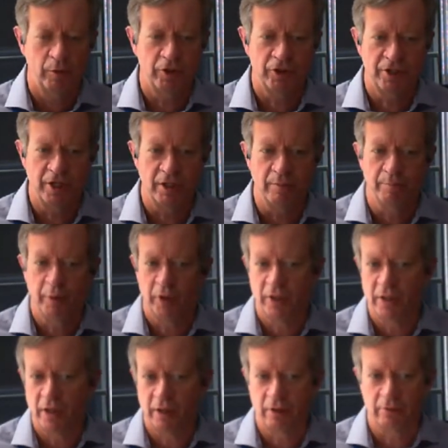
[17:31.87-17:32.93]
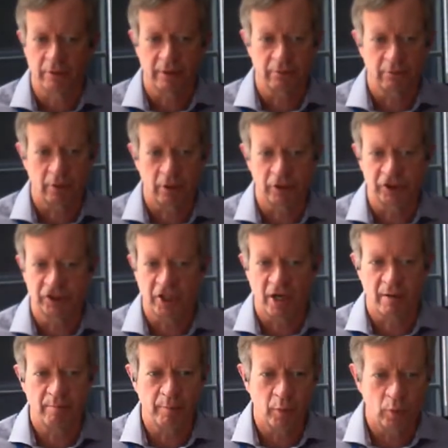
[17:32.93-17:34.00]
We just needed to put it on our
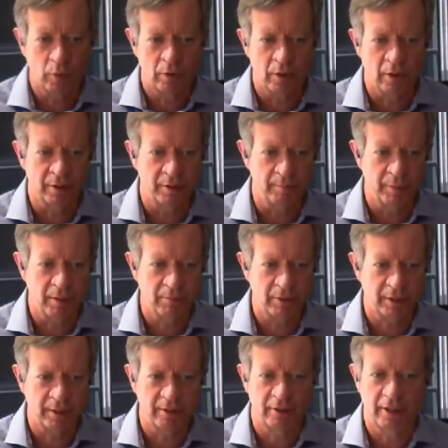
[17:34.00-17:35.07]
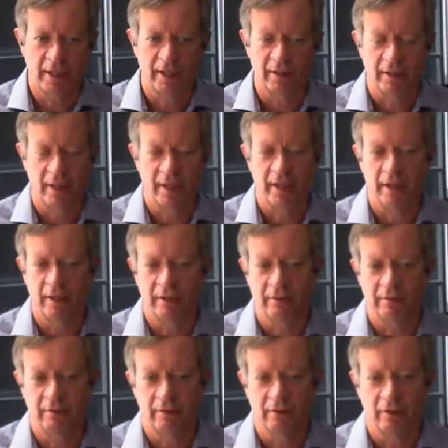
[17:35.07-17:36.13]
job board on the public internet,
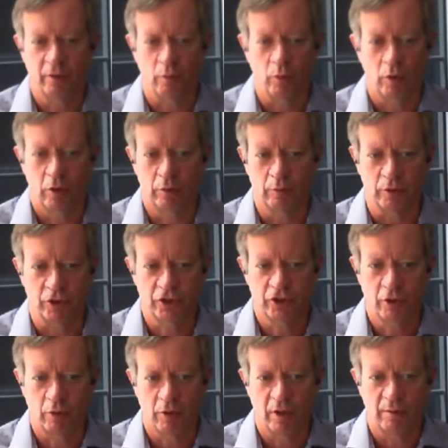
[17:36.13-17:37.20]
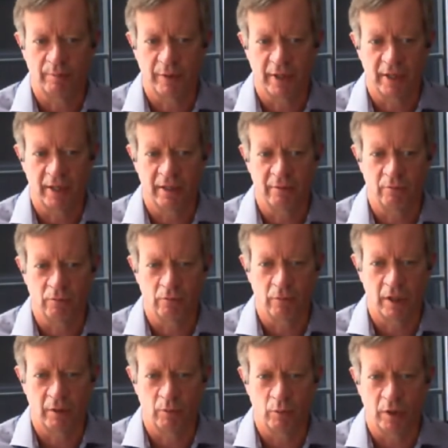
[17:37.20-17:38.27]
and the world would show up and
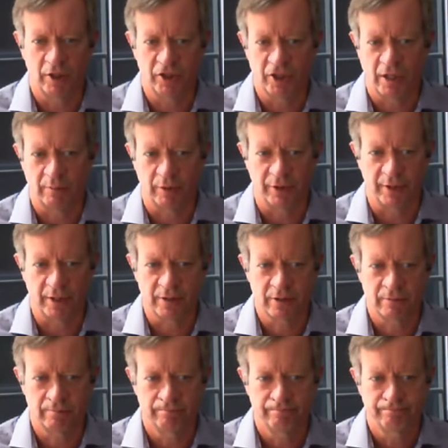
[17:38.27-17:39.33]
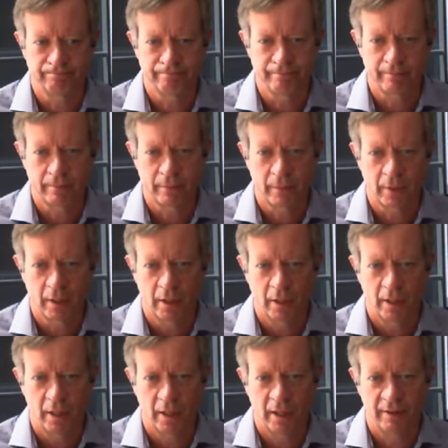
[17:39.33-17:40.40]
want a job with us.
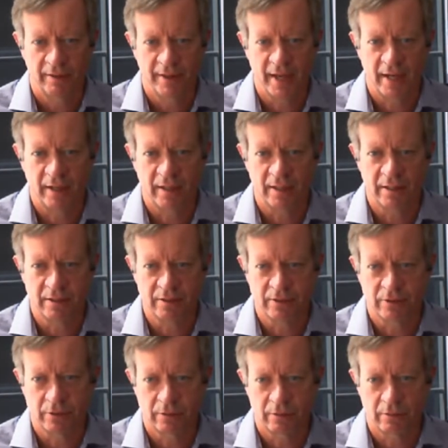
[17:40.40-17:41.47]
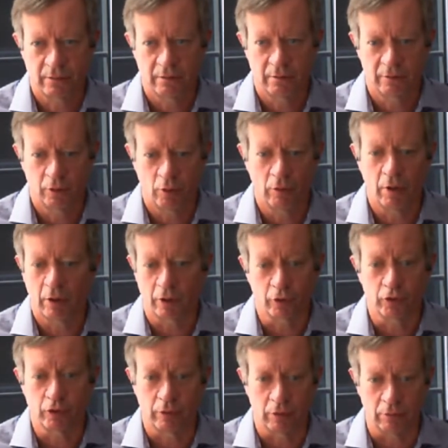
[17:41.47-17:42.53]
And that is no longer
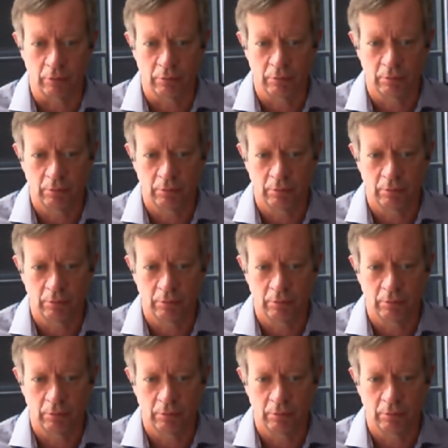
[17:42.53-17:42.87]
true.